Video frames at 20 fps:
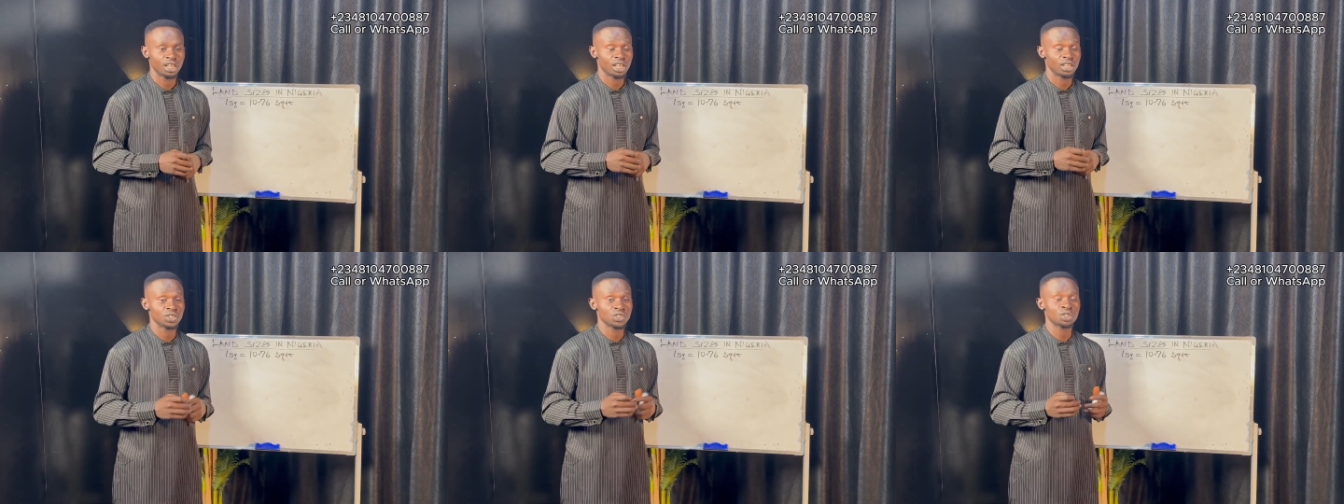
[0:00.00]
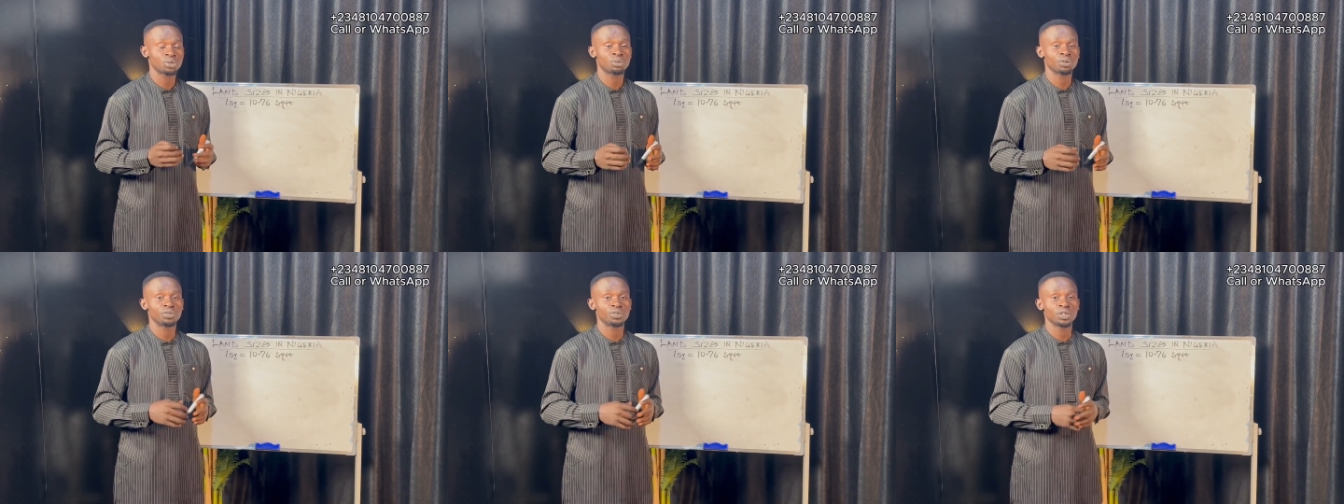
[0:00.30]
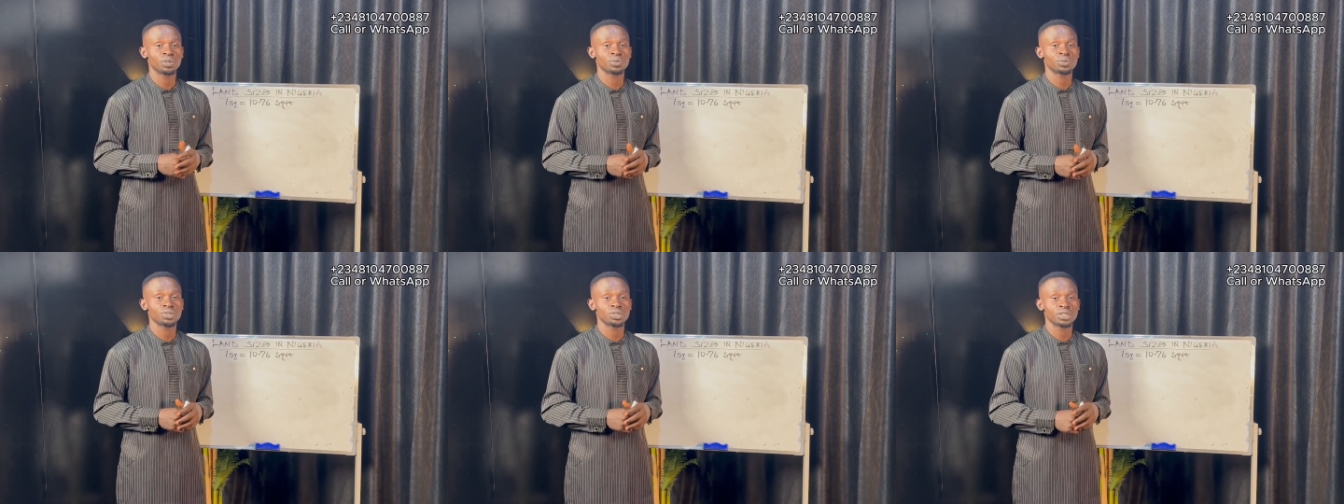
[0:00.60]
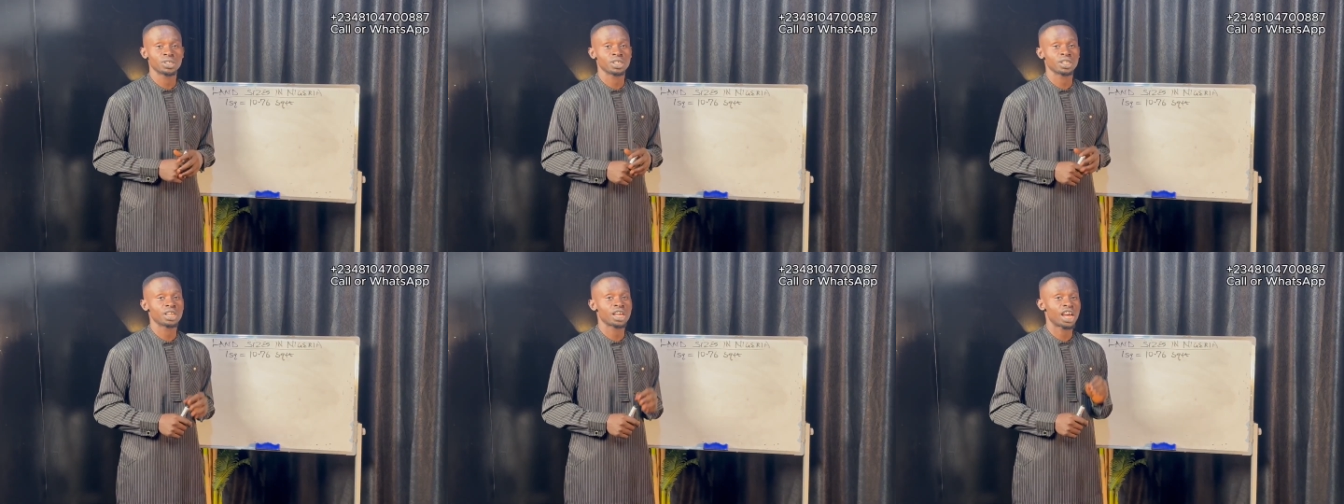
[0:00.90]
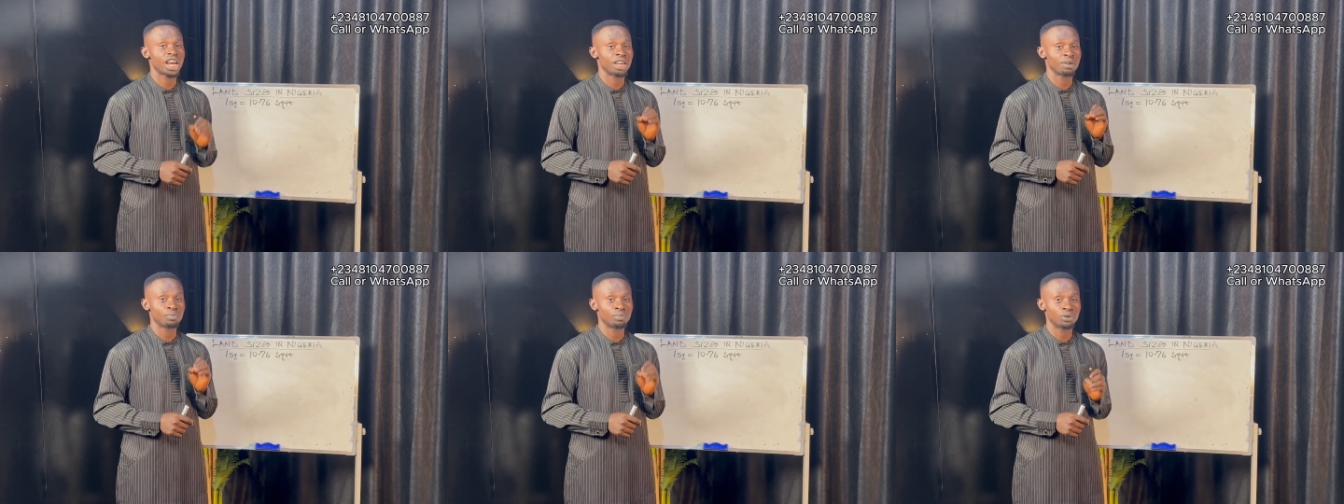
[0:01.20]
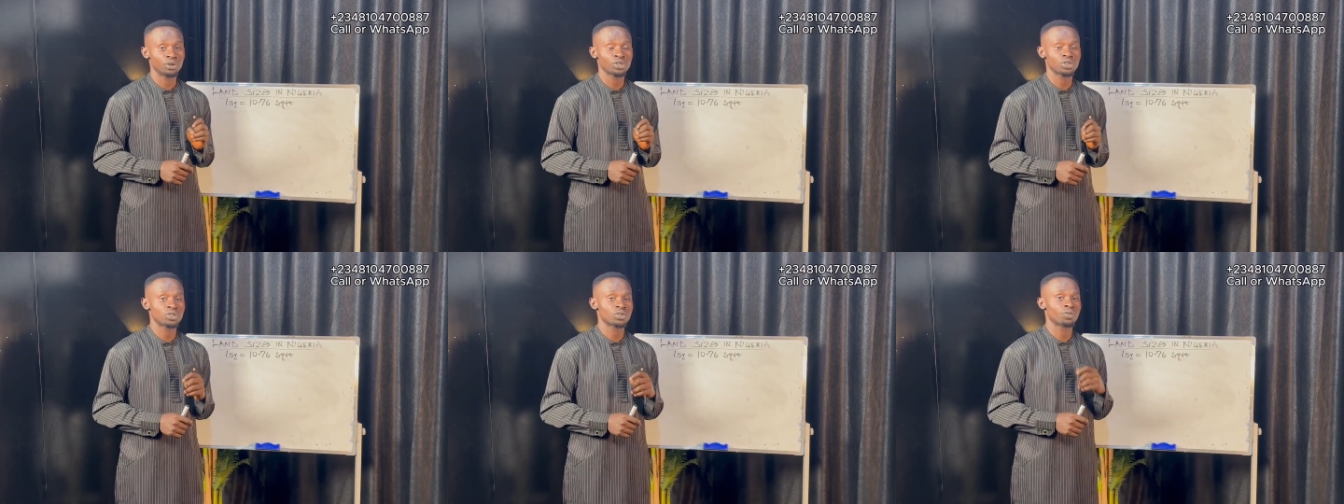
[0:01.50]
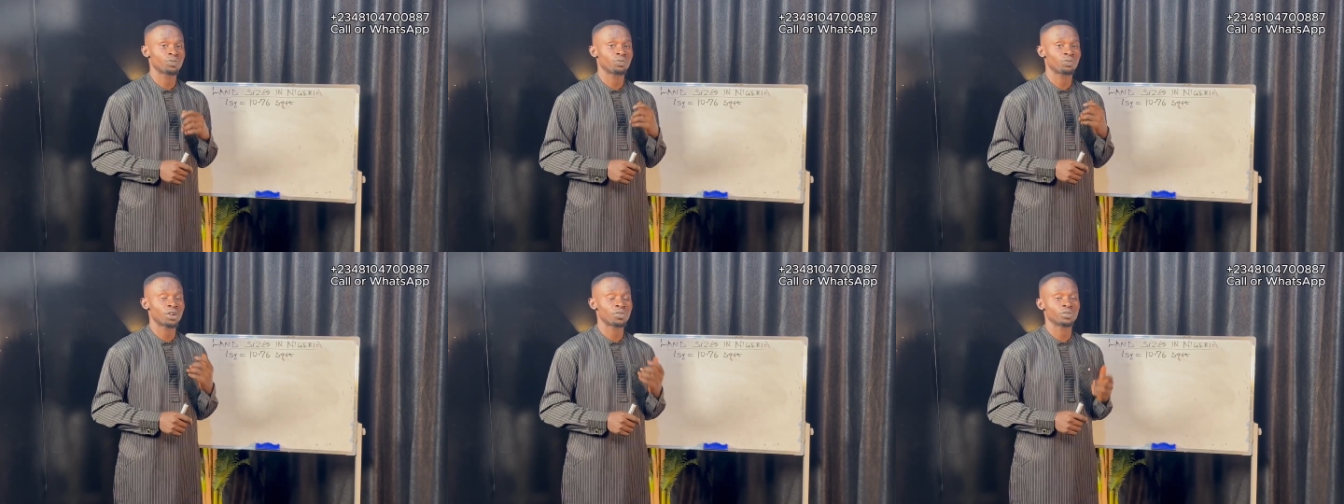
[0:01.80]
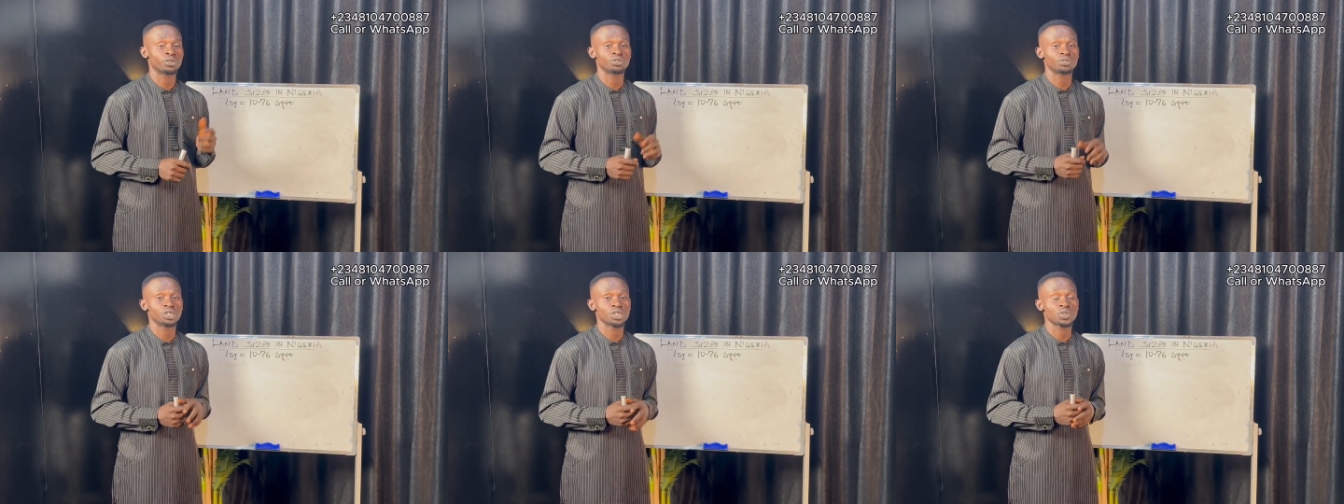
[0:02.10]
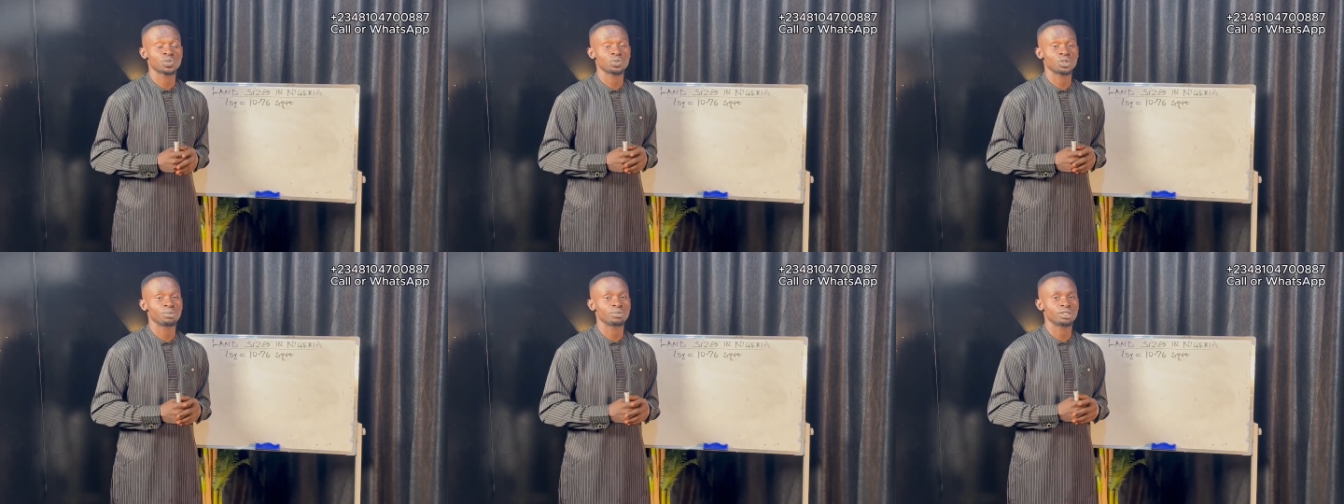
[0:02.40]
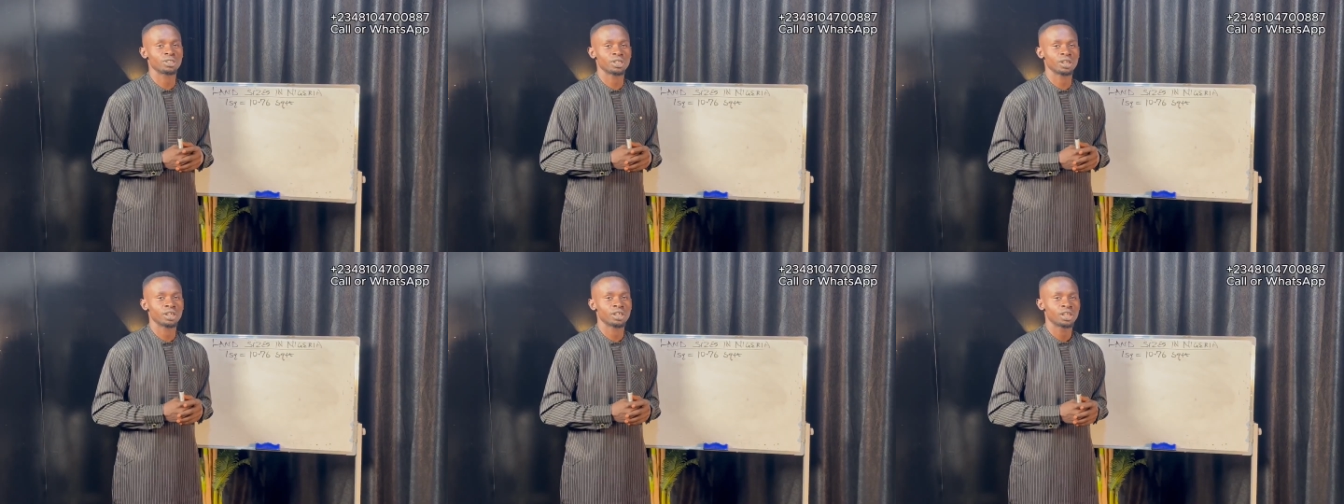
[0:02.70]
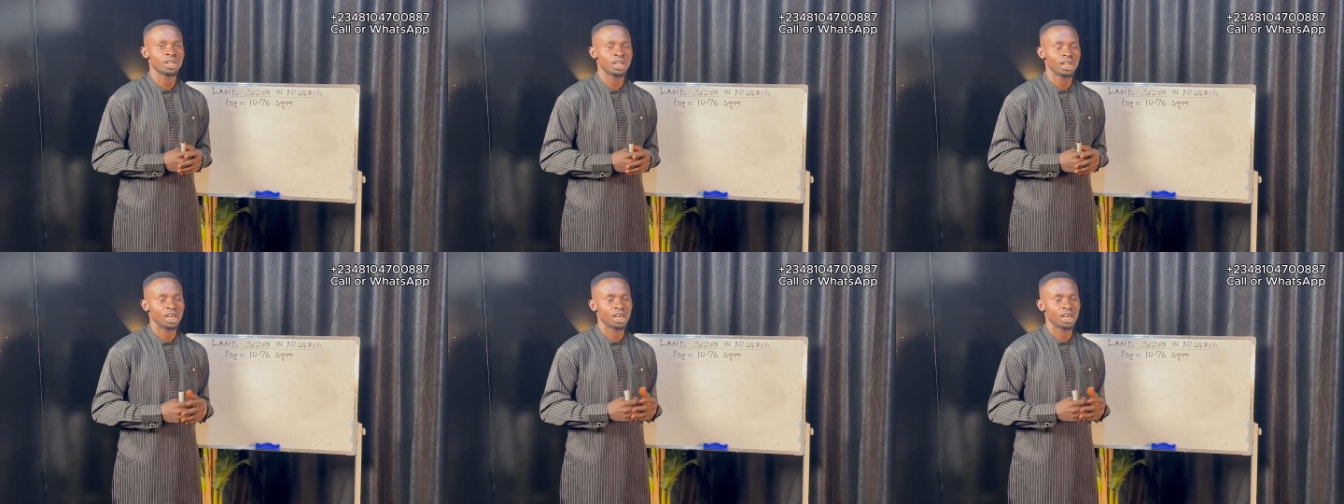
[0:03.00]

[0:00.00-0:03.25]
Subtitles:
and some of them will say, I bought 500 square meter.